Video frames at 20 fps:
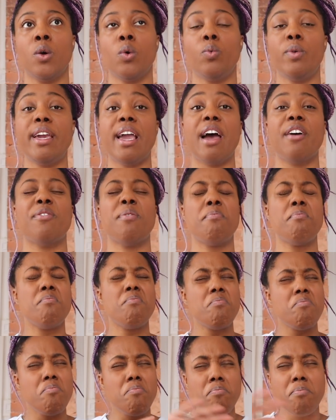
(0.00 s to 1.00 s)
We have
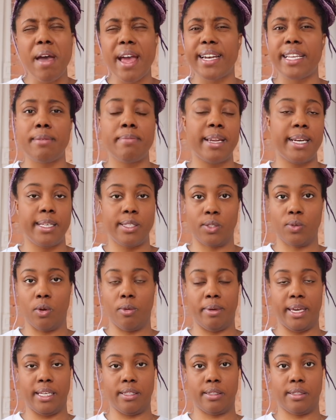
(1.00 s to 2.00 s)
many, many
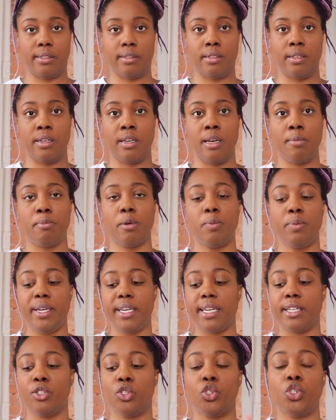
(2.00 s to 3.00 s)
soulmates, but we
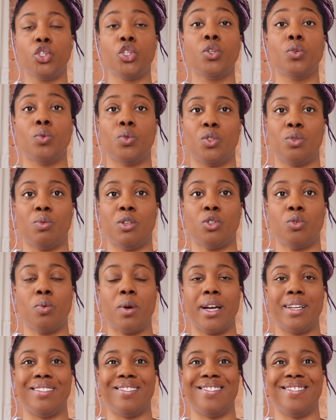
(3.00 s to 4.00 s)
can choose which
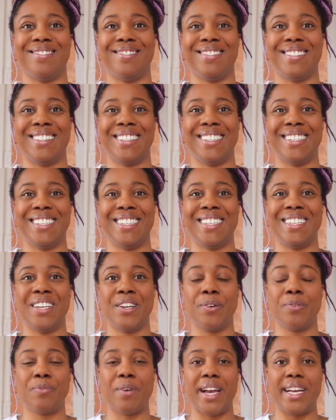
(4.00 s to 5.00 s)
one,
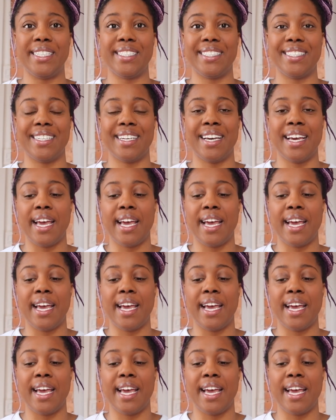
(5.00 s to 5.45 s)
right?